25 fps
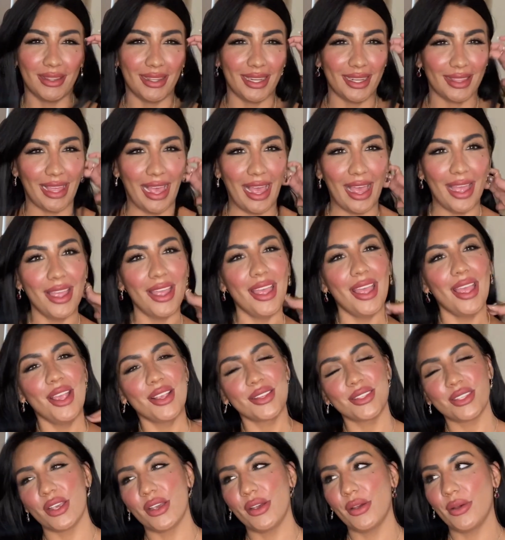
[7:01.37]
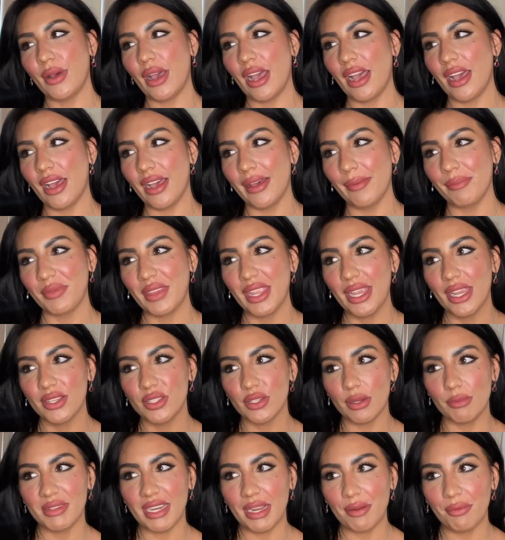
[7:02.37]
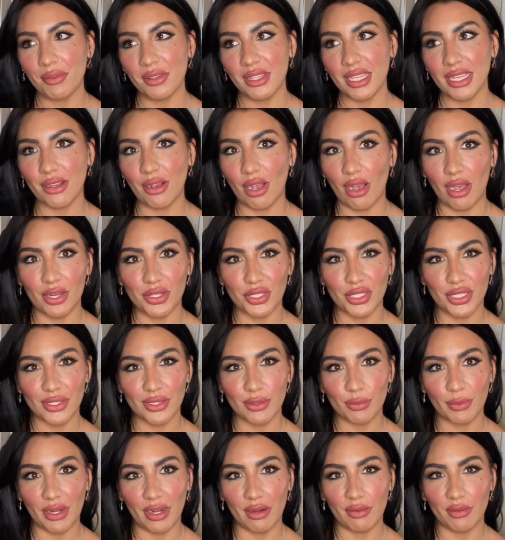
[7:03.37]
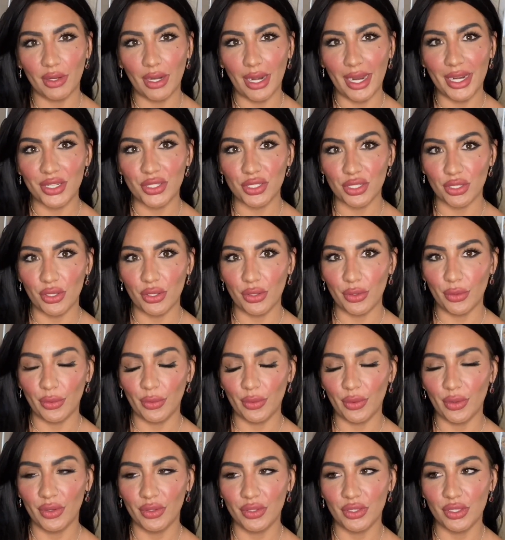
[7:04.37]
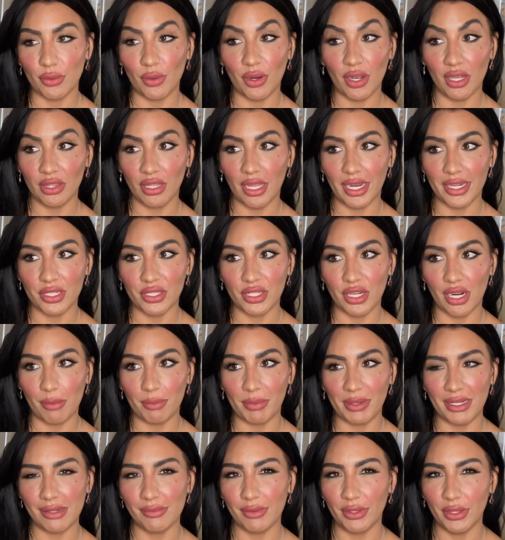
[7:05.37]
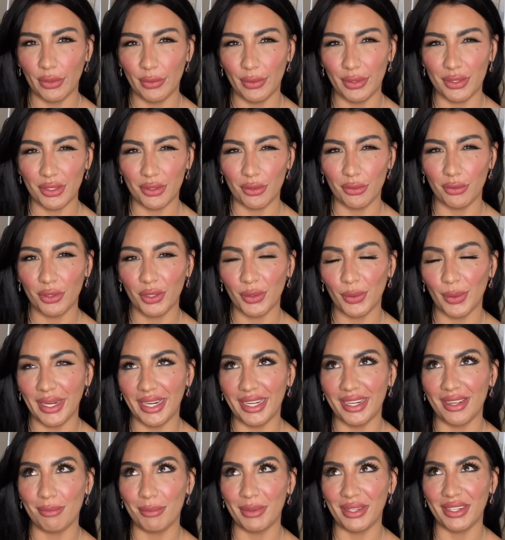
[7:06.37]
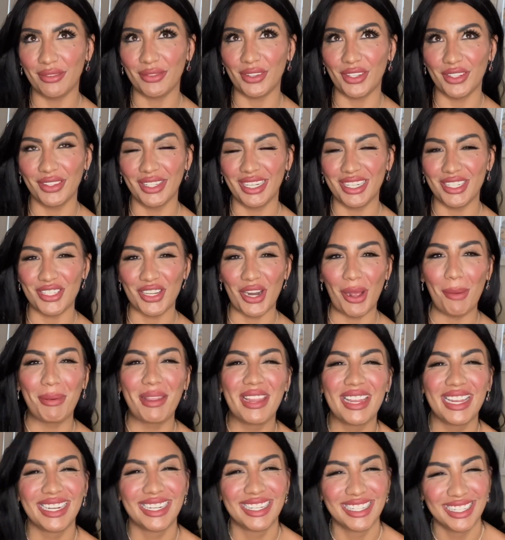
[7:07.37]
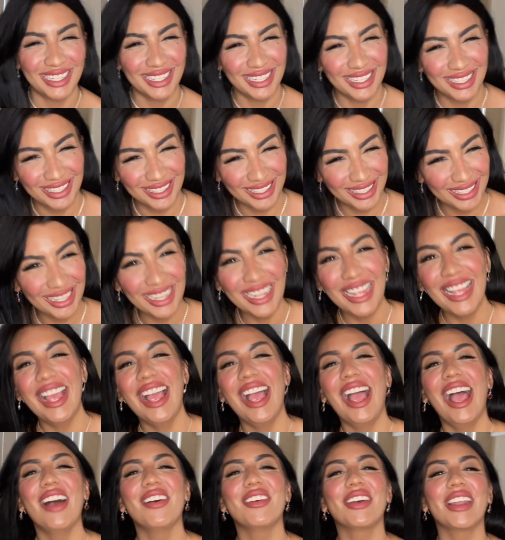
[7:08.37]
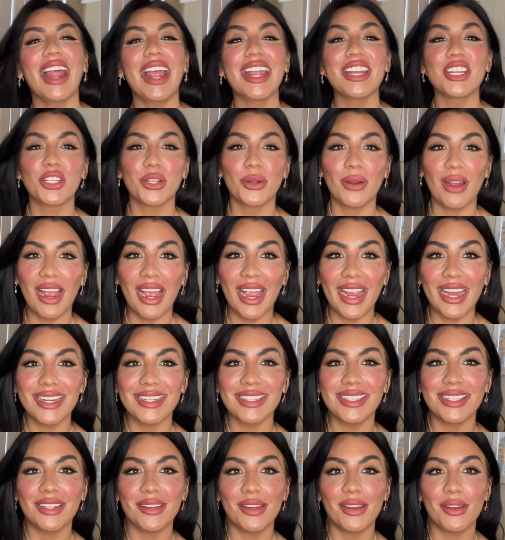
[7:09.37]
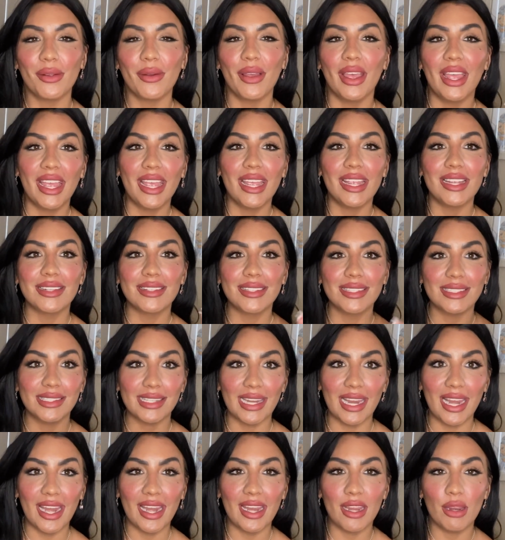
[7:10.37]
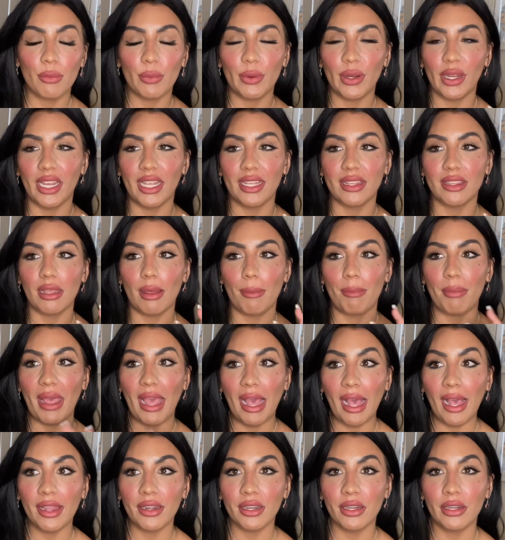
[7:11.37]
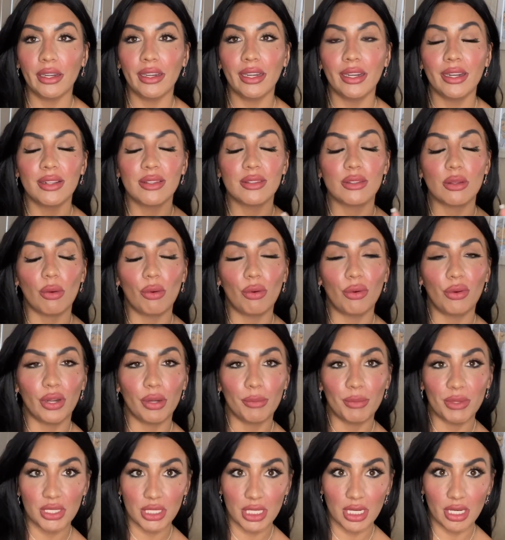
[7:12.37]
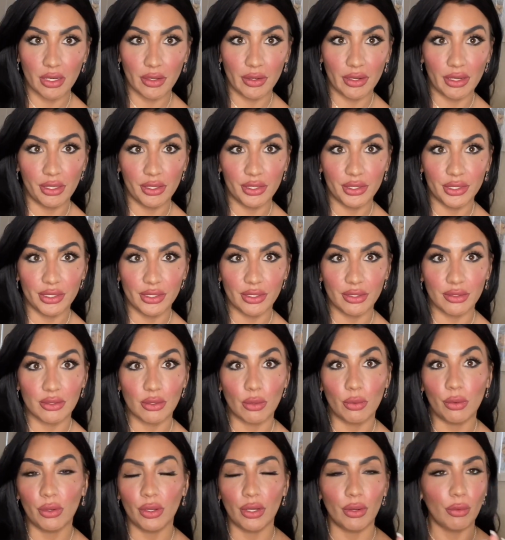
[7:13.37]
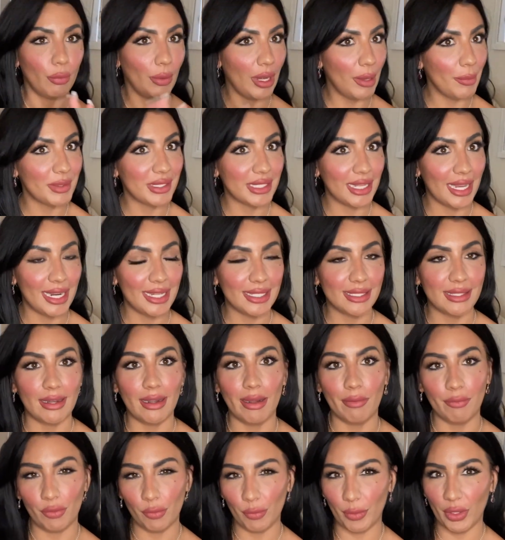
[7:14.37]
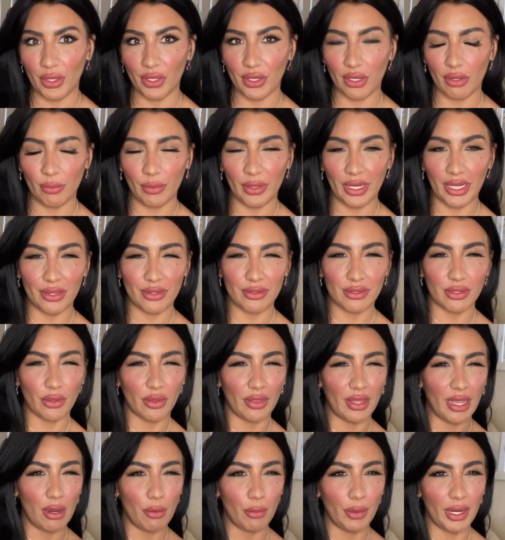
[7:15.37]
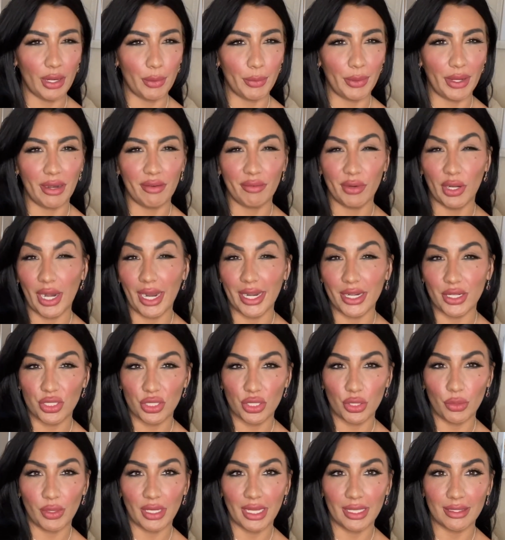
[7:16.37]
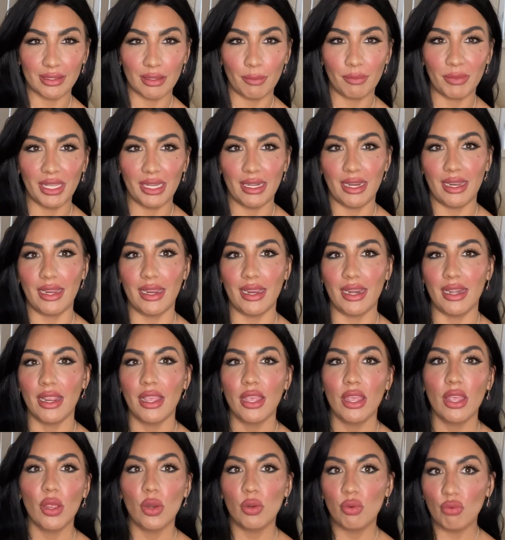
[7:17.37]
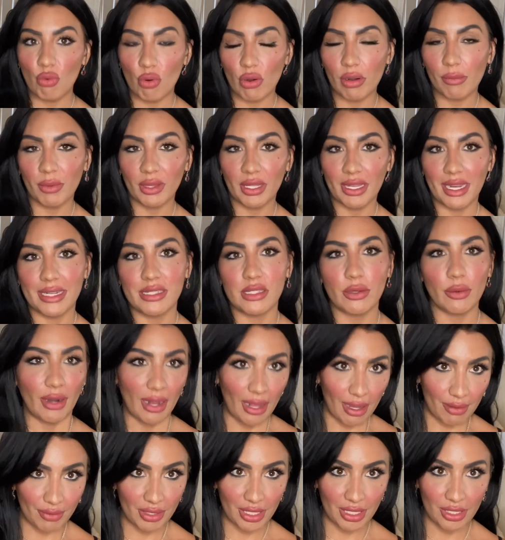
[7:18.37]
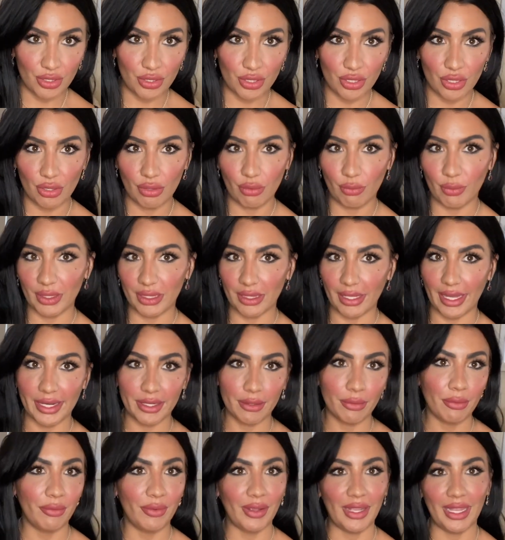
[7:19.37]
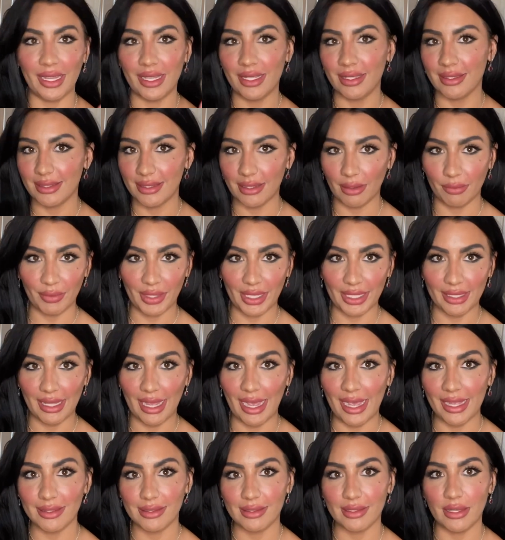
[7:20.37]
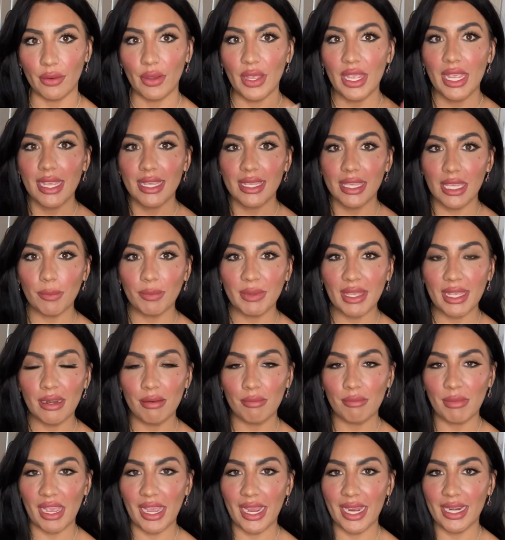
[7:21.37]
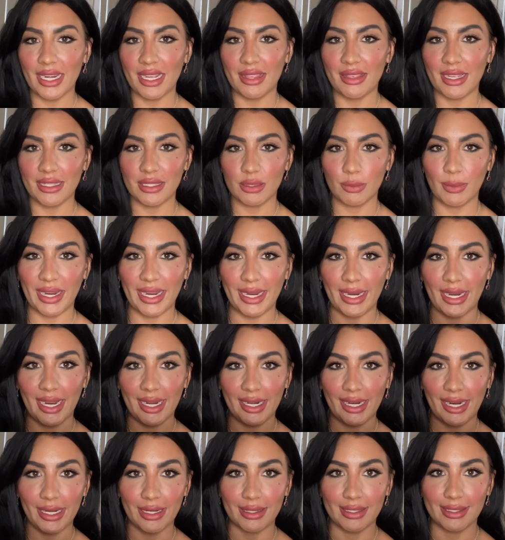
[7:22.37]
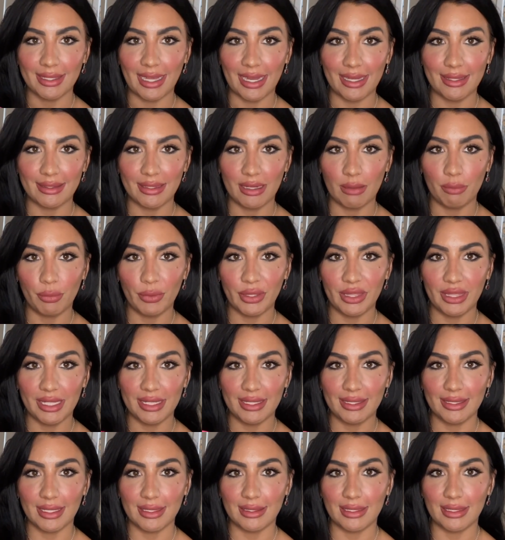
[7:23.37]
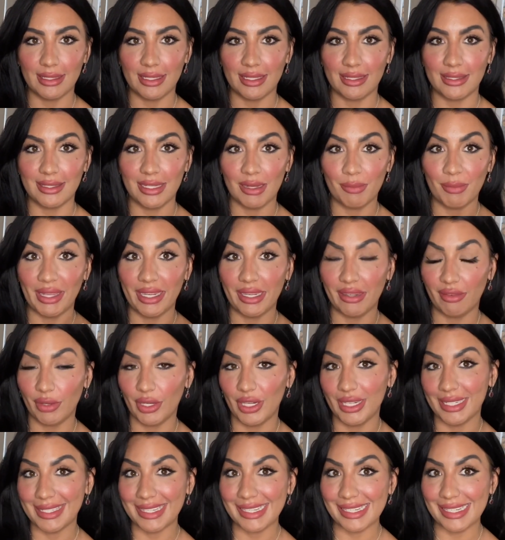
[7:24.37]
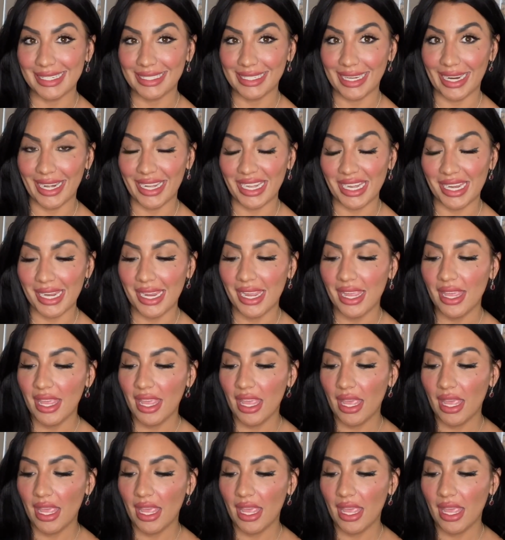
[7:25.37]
like that. So so I'm definitely cautious whenever I do online shopping, even though I do quite a bit of online shopping. But I try to stay with patterns or materials or websites that I'm familiar with, so that way whenever I do get something in, normally I don't have an issue with like fit and stuff like that. So keep that in mind, and that's why I kind of sized up with this, because it did seem like a very teeny tiny